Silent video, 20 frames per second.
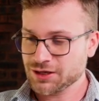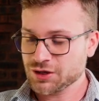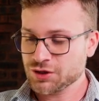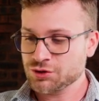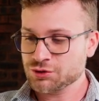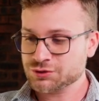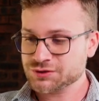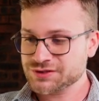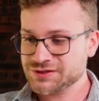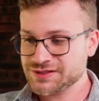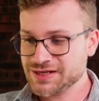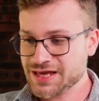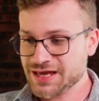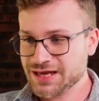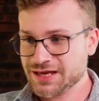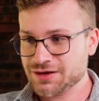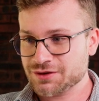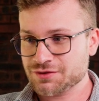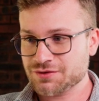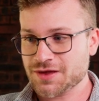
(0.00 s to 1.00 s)
You'll see
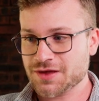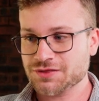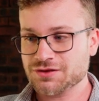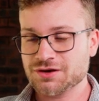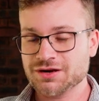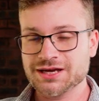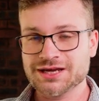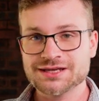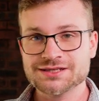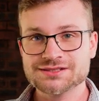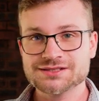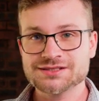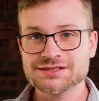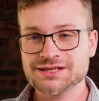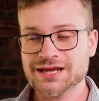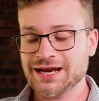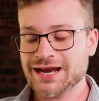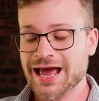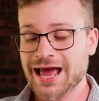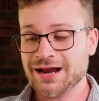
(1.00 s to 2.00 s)
here that there
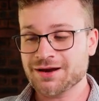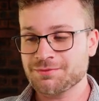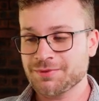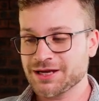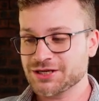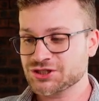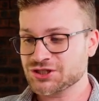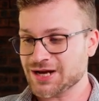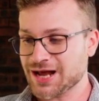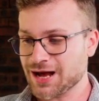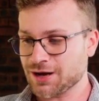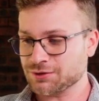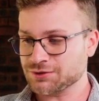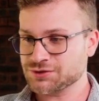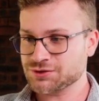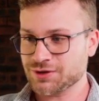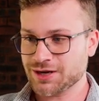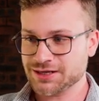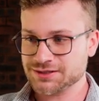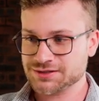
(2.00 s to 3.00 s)
isn't an animation out.
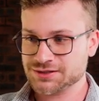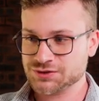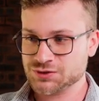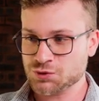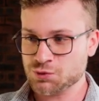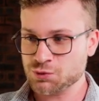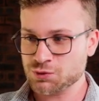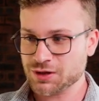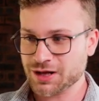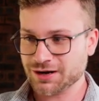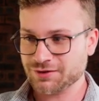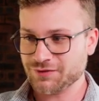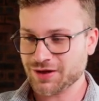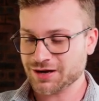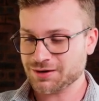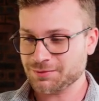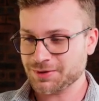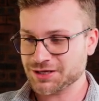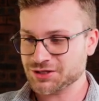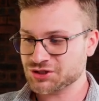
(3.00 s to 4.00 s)
So it has this cool kind of
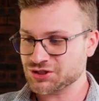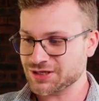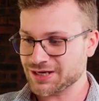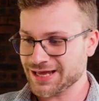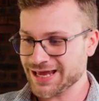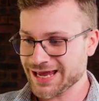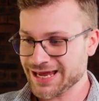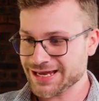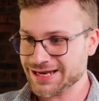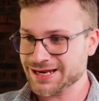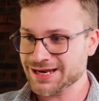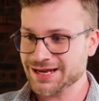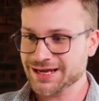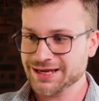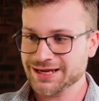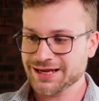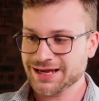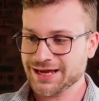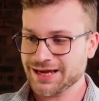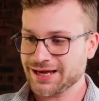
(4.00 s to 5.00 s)
animation in,
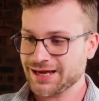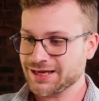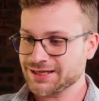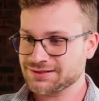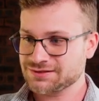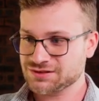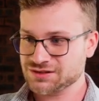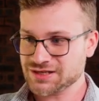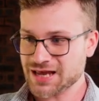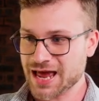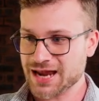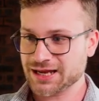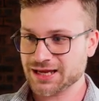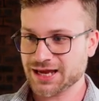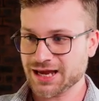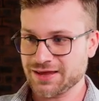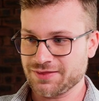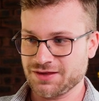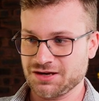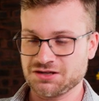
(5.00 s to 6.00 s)
it's
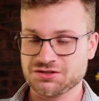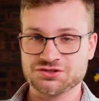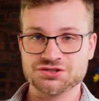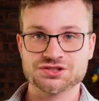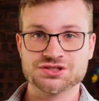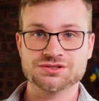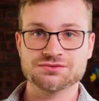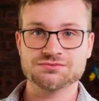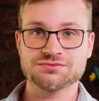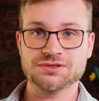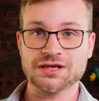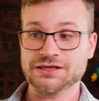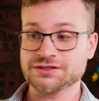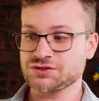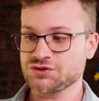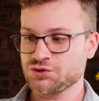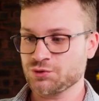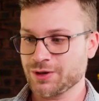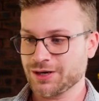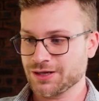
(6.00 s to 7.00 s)
static, and then it just
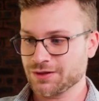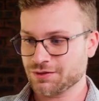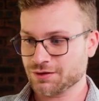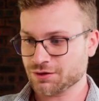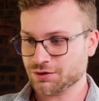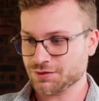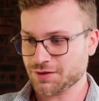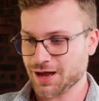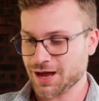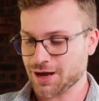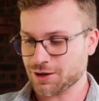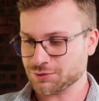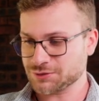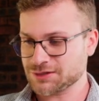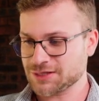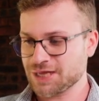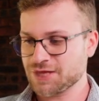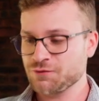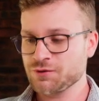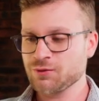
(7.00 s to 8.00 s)
doesn't do anything on the
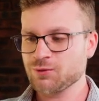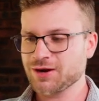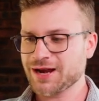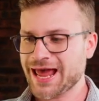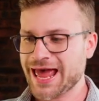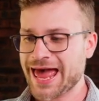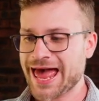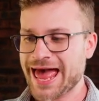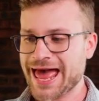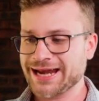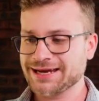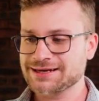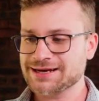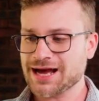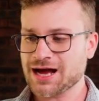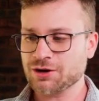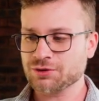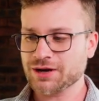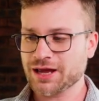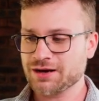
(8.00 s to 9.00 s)
out. If we want to add an
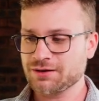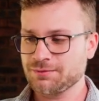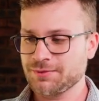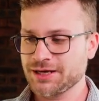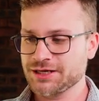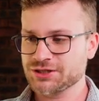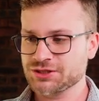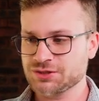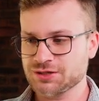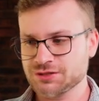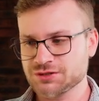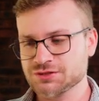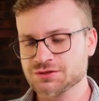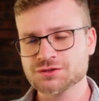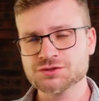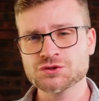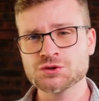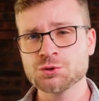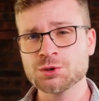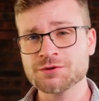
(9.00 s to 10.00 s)
out animation,
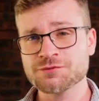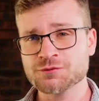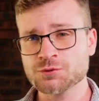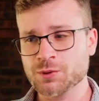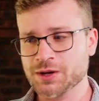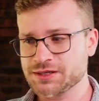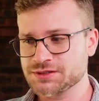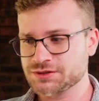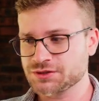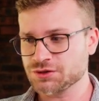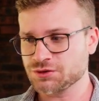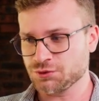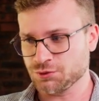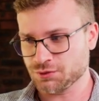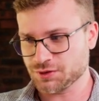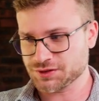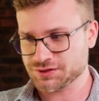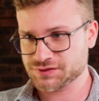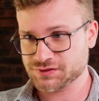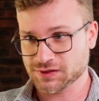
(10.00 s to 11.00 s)
there's two different ways to do
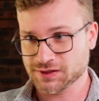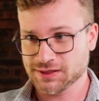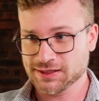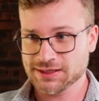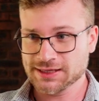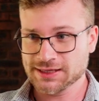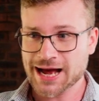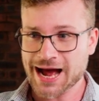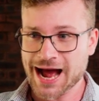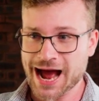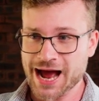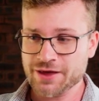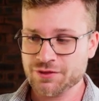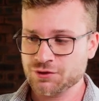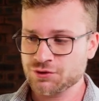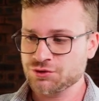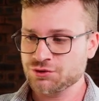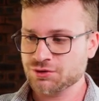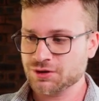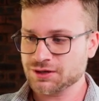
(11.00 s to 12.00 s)
this.
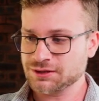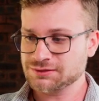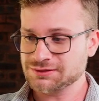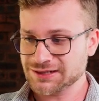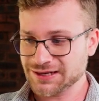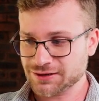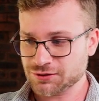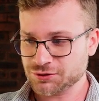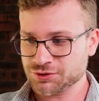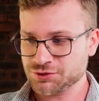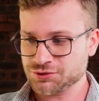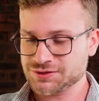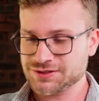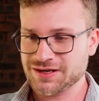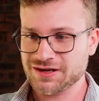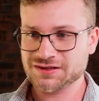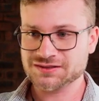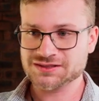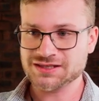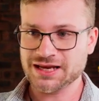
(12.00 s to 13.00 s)
Either you can click on your
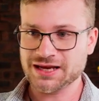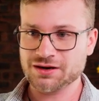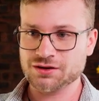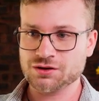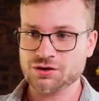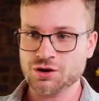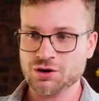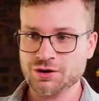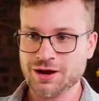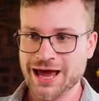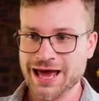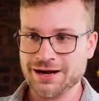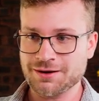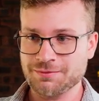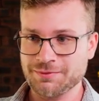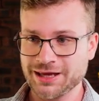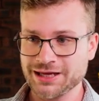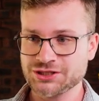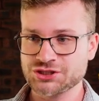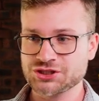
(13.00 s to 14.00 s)
text layer, go to
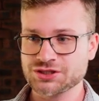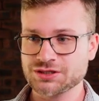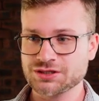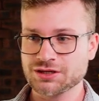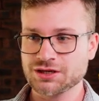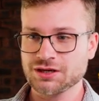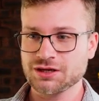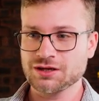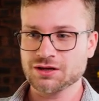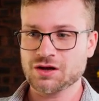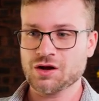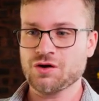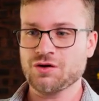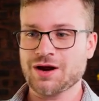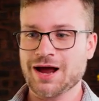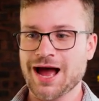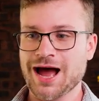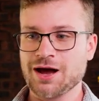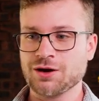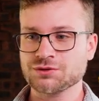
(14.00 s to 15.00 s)
animation, go
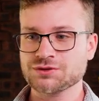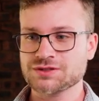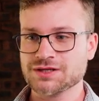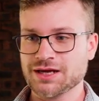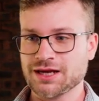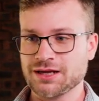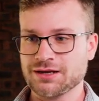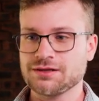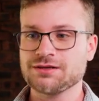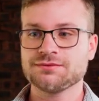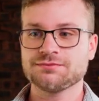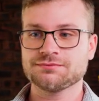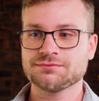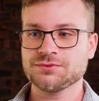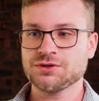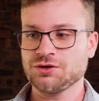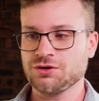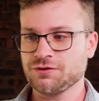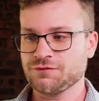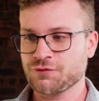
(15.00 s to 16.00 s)
to out, and
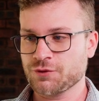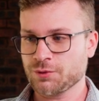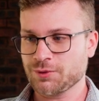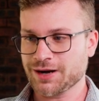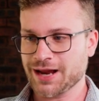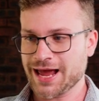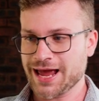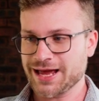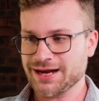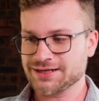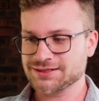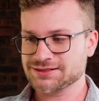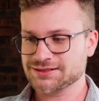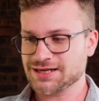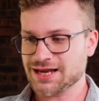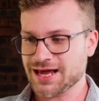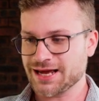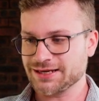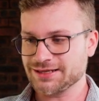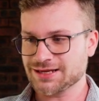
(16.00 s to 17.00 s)
you know, if we want to add a
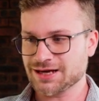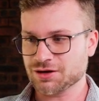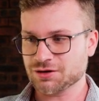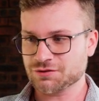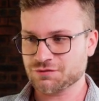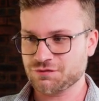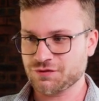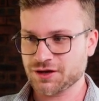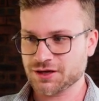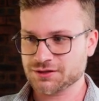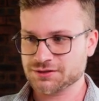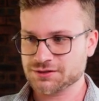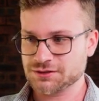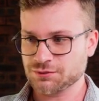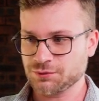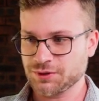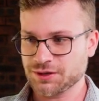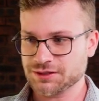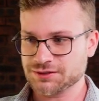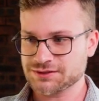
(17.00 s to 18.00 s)
slide down effect,
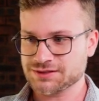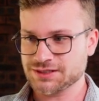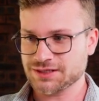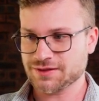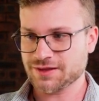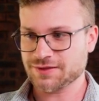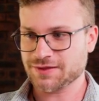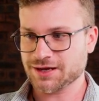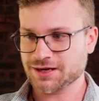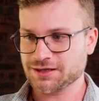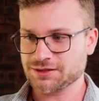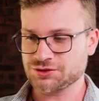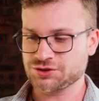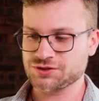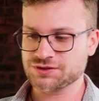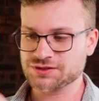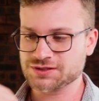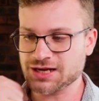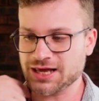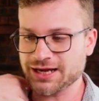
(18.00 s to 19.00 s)
we can see that that can
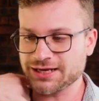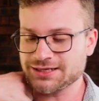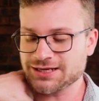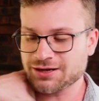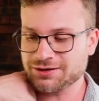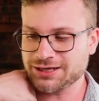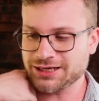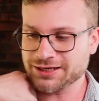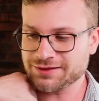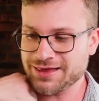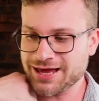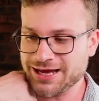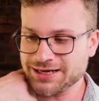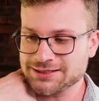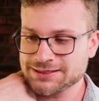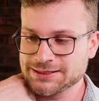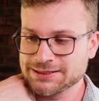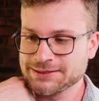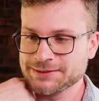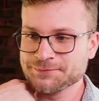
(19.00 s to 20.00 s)
just slide down like
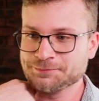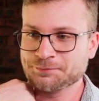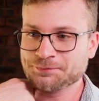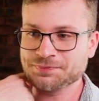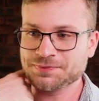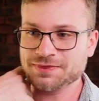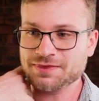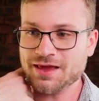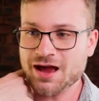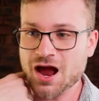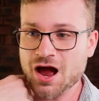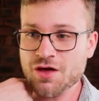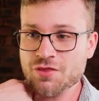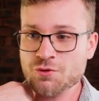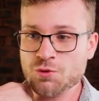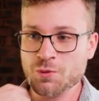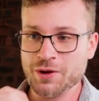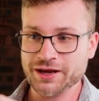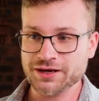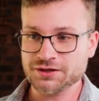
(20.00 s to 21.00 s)
that. The
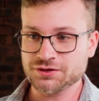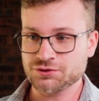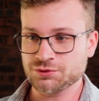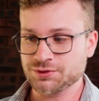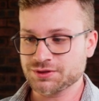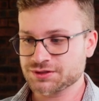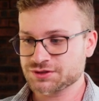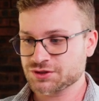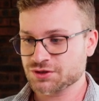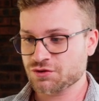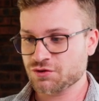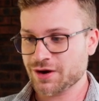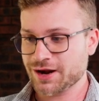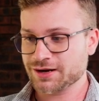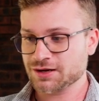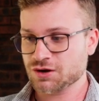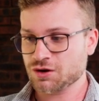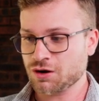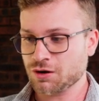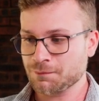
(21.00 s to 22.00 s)
other way to do it is to
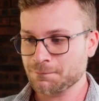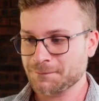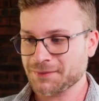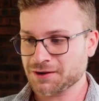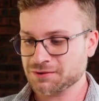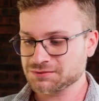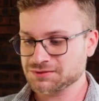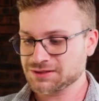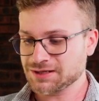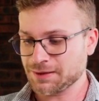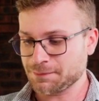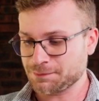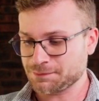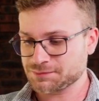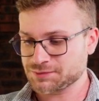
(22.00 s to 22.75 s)
create a compound clip.